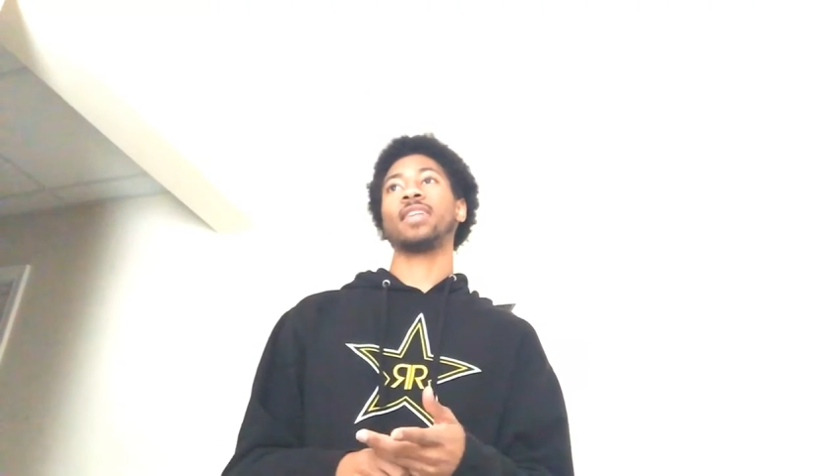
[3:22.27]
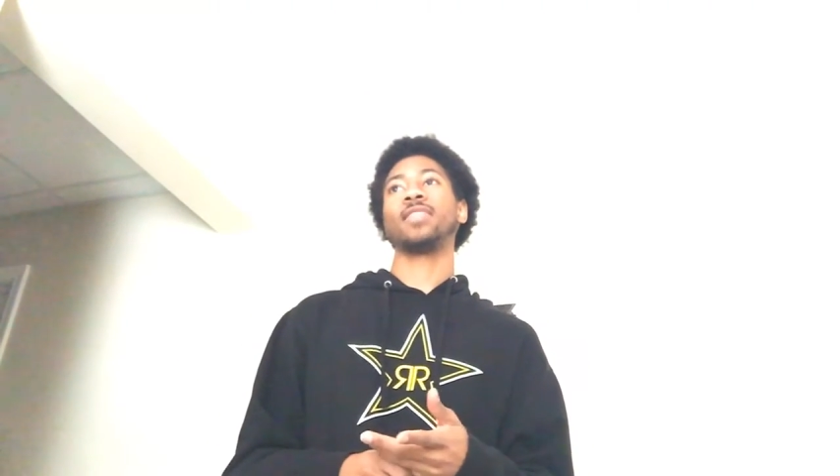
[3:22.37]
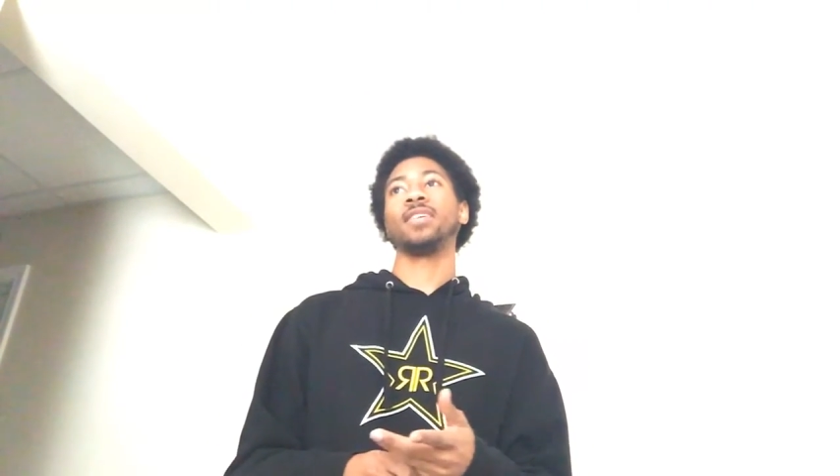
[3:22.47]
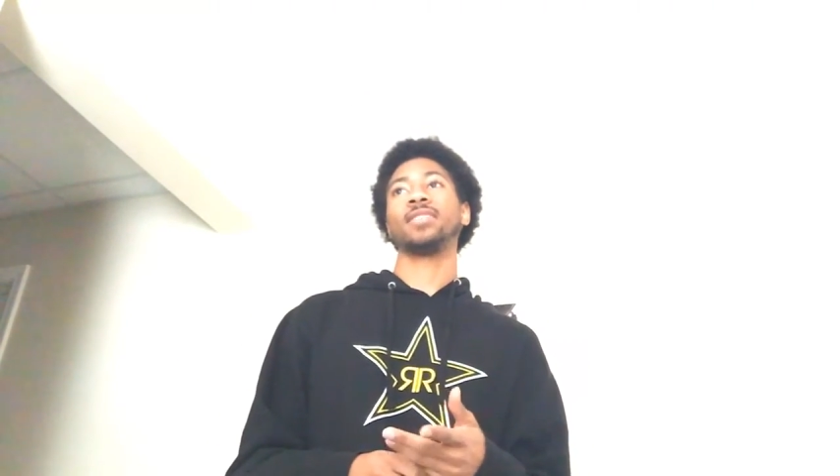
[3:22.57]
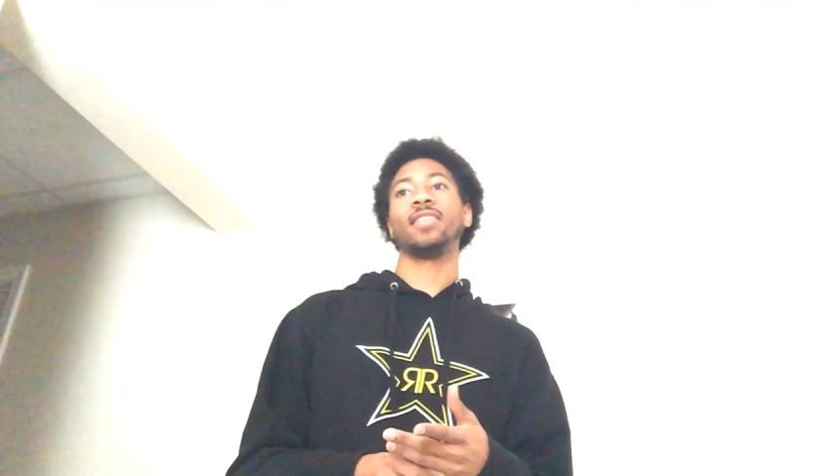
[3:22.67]

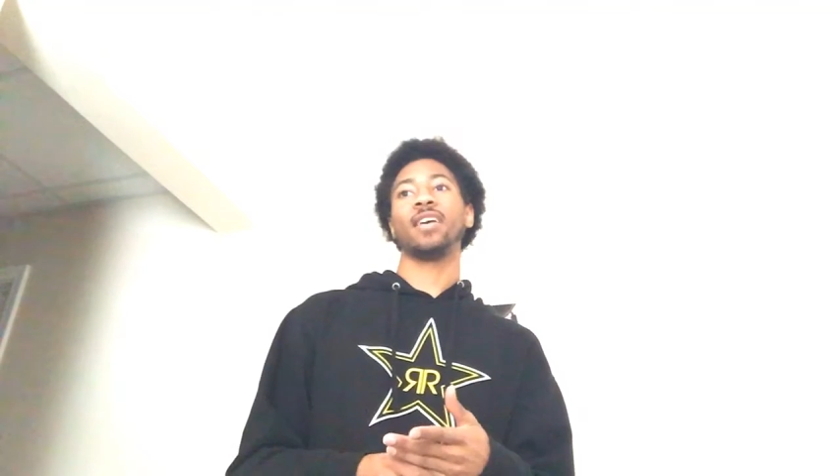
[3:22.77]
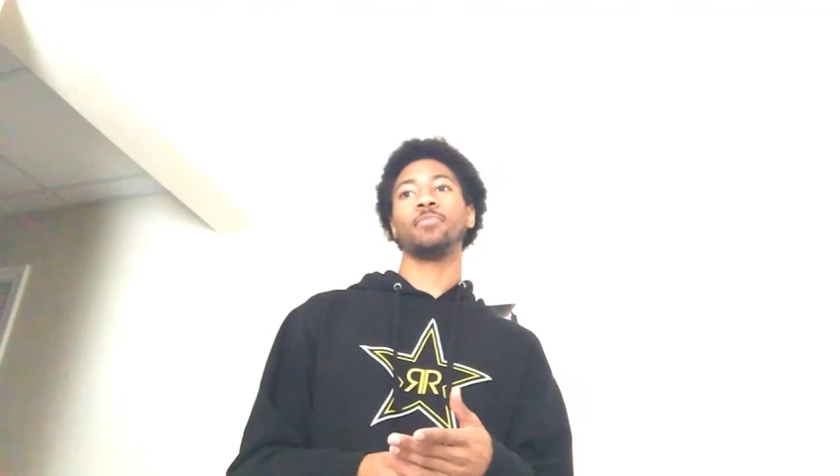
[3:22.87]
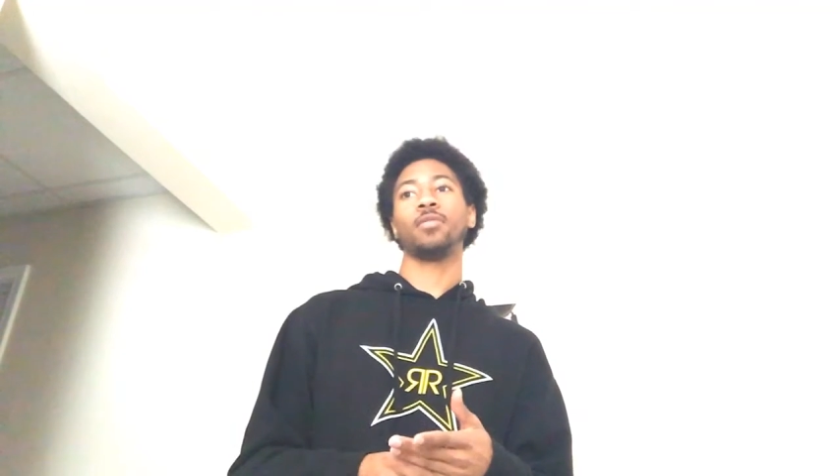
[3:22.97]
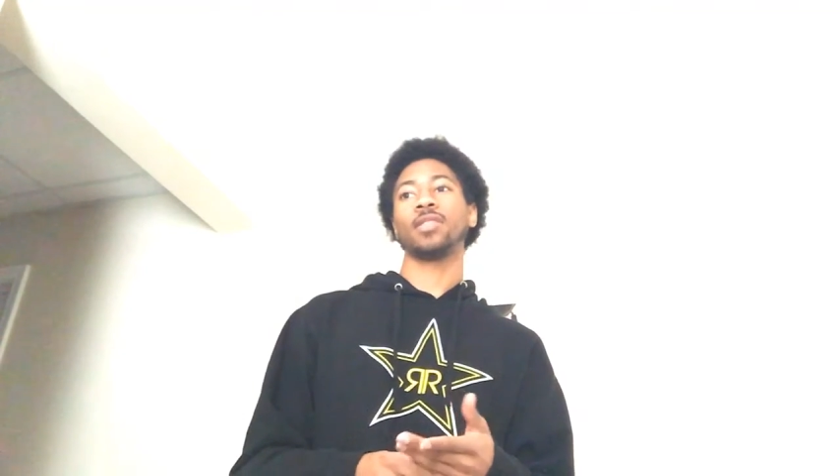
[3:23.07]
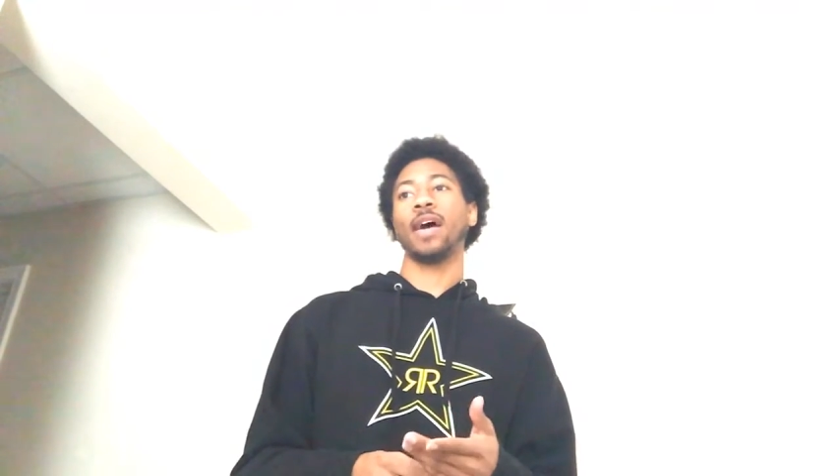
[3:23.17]
things in that
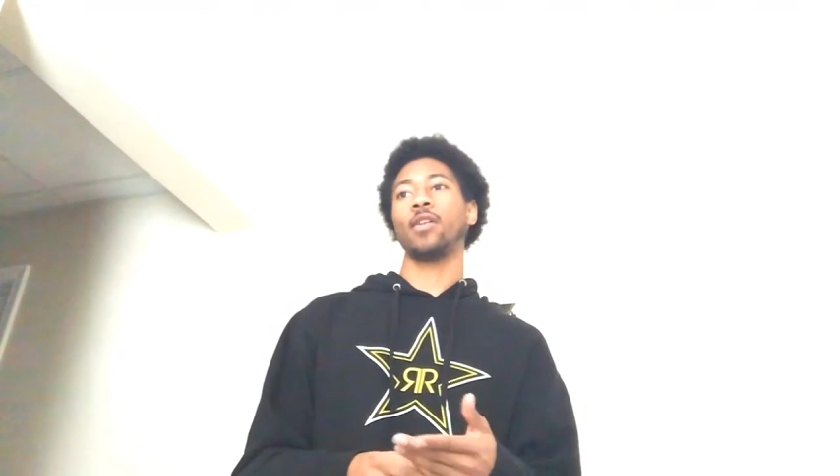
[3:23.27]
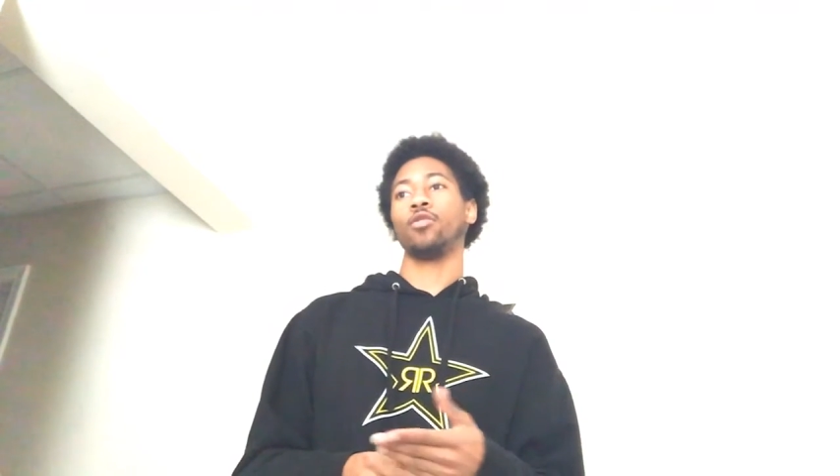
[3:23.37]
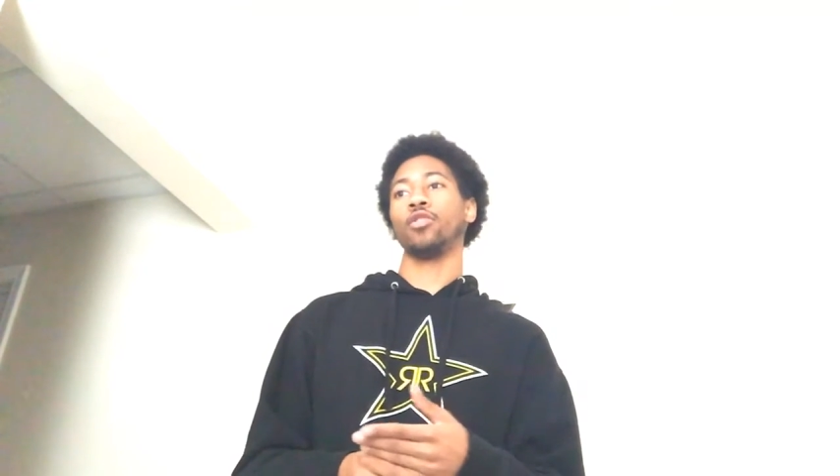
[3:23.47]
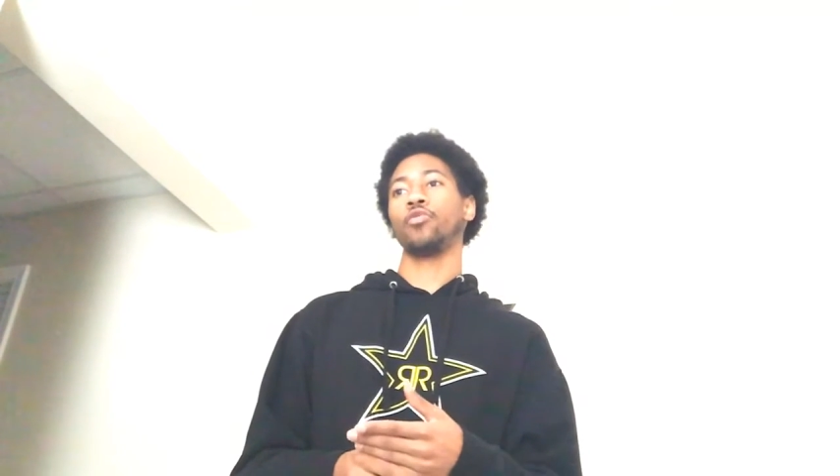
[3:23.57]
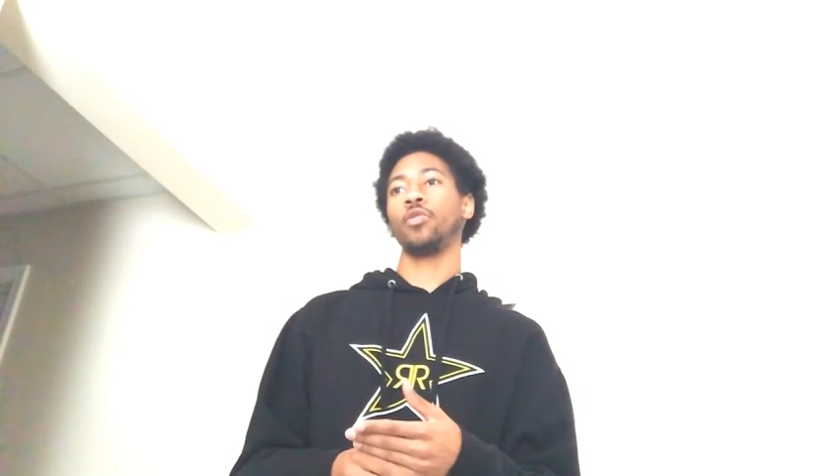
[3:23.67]
book that I don't
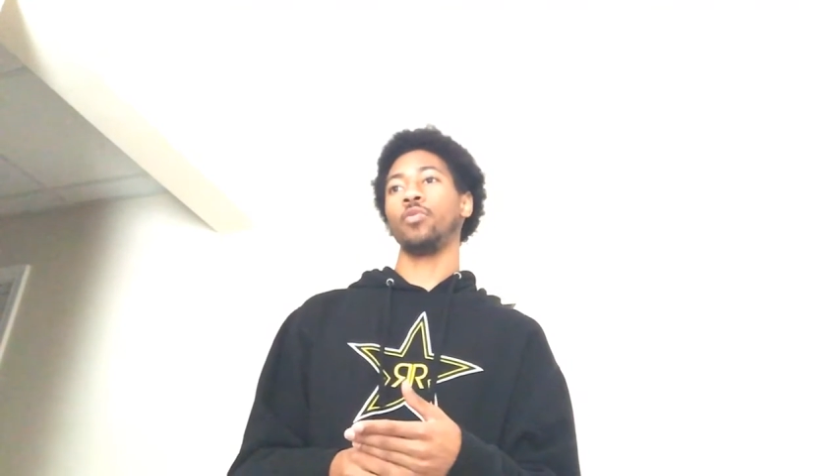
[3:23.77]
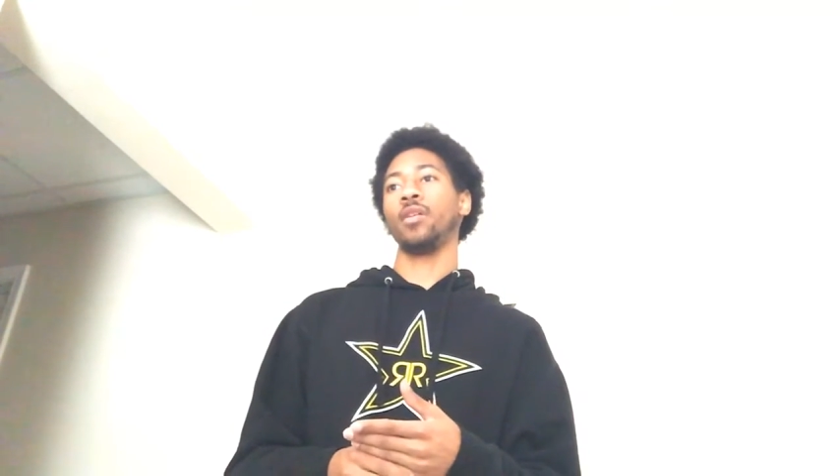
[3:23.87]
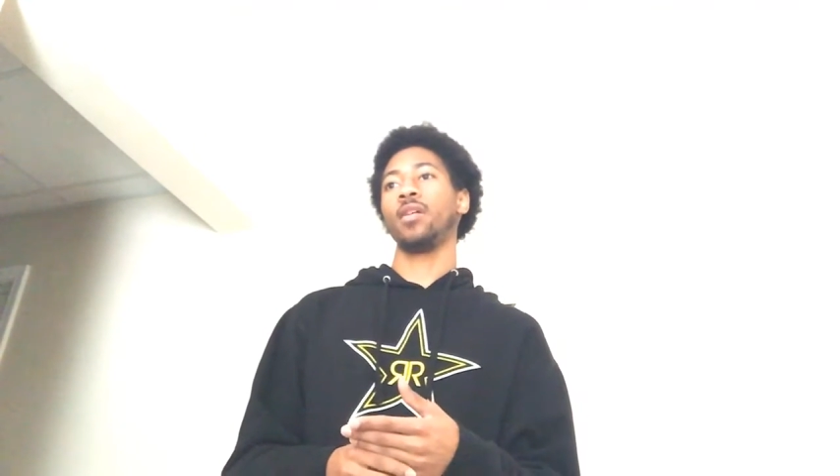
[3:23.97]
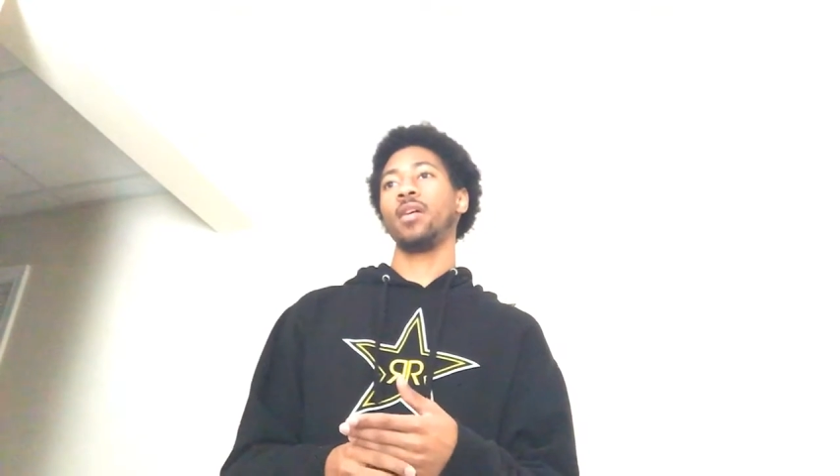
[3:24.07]
agree with.